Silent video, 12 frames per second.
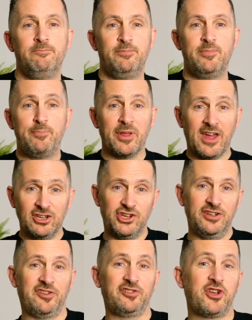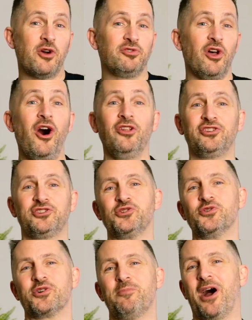But then Jesus goes on to
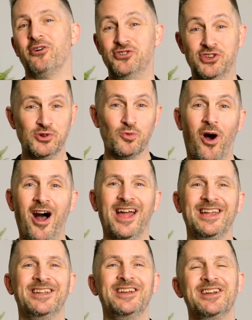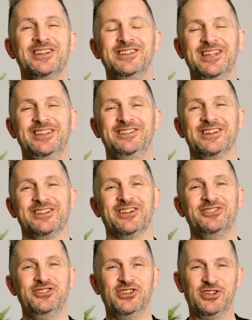talk about new wine needing
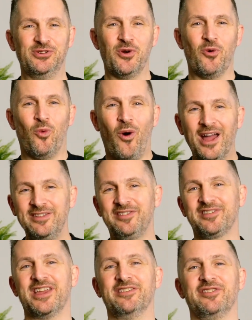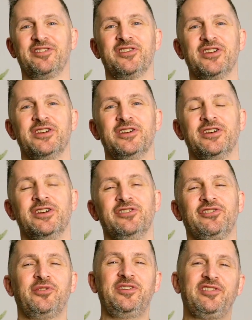new wineskins.
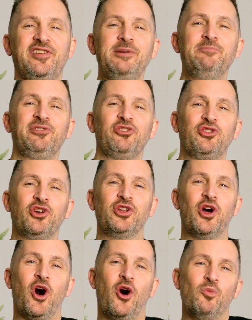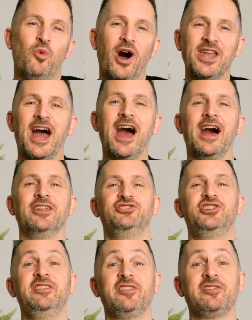So it seems that on one hand,
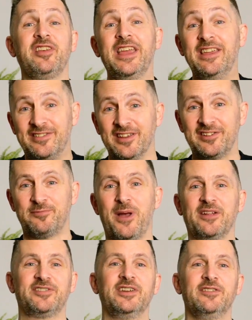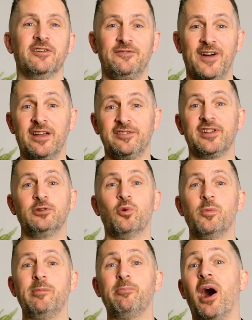Jesus is expecting that fasting will
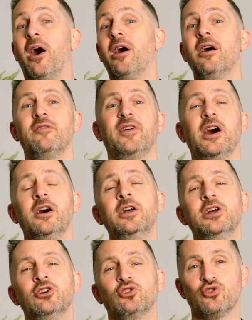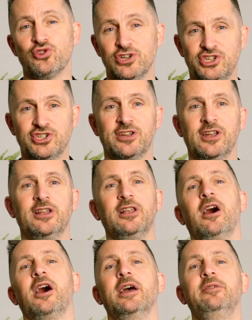be part of our Christian
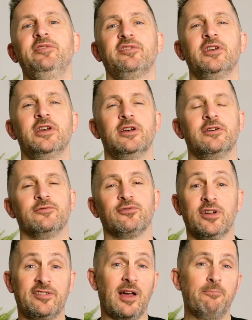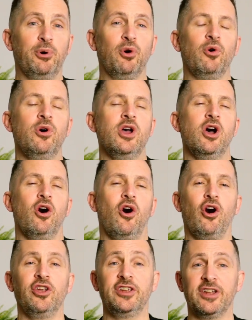lives. For example,
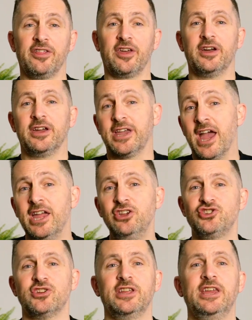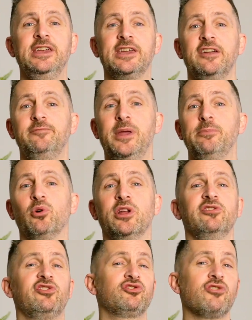on another occasion, he gave people
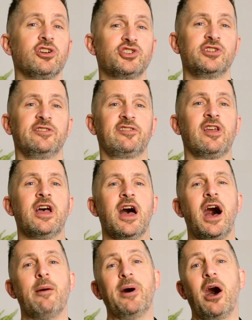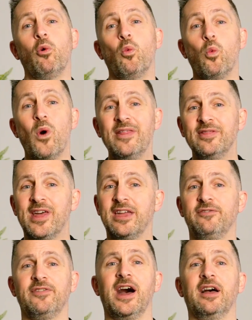instructions about when they
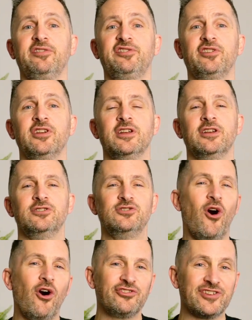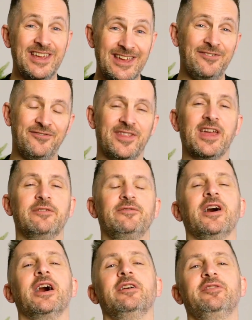fast, not if they
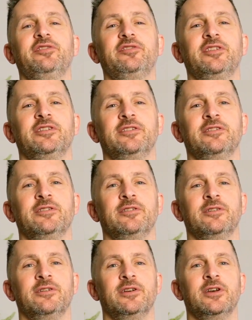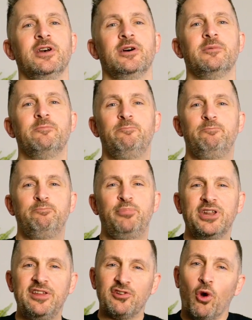fast. But
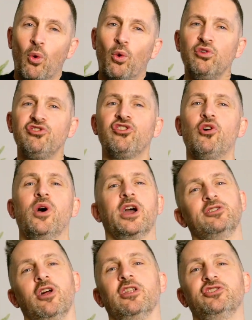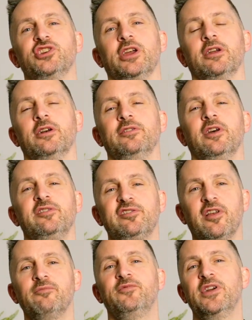he's also acknowledging that
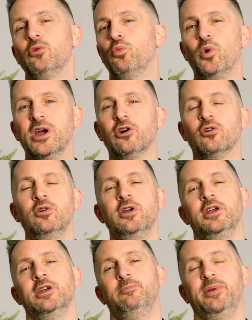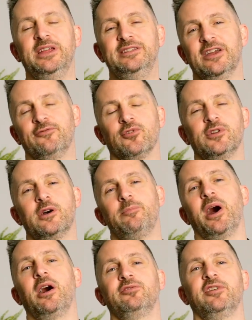something will be different
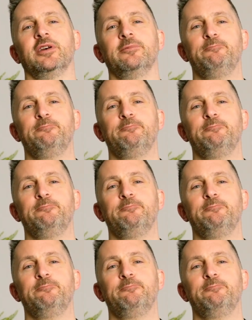about it.